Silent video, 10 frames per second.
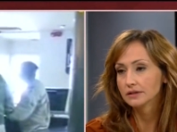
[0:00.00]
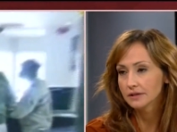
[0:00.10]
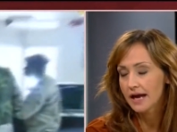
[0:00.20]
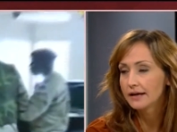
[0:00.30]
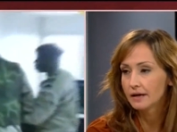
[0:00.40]

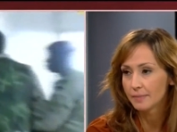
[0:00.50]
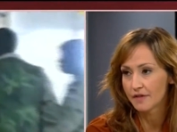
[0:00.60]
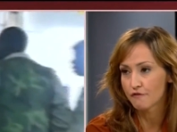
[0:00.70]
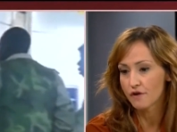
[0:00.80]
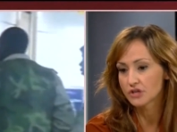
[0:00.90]
Headed up by
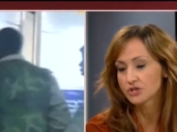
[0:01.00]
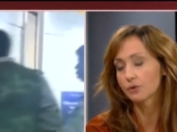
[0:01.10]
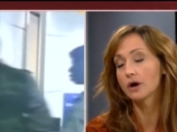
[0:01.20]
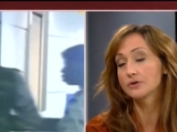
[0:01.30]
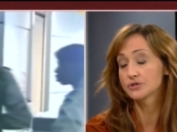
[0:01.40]
the French, there
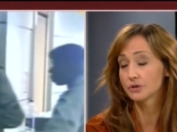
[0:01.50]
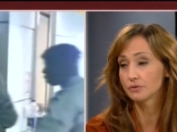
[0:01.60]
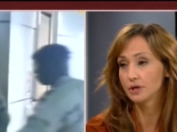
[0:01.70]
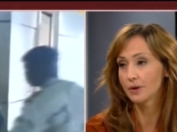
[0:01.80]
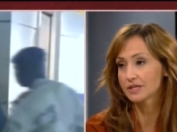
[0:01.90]
were
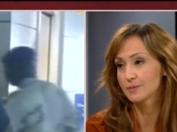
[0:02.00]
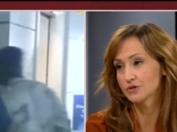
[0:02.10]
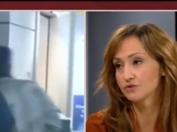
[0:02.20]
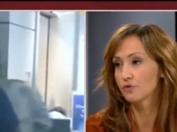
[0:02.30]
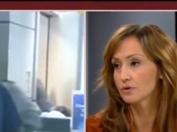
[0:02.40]
also U.S.
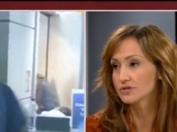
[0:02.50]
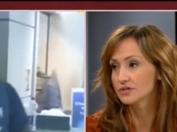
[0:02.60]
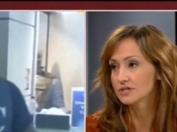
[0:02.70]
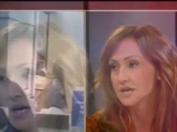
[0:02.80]
special forces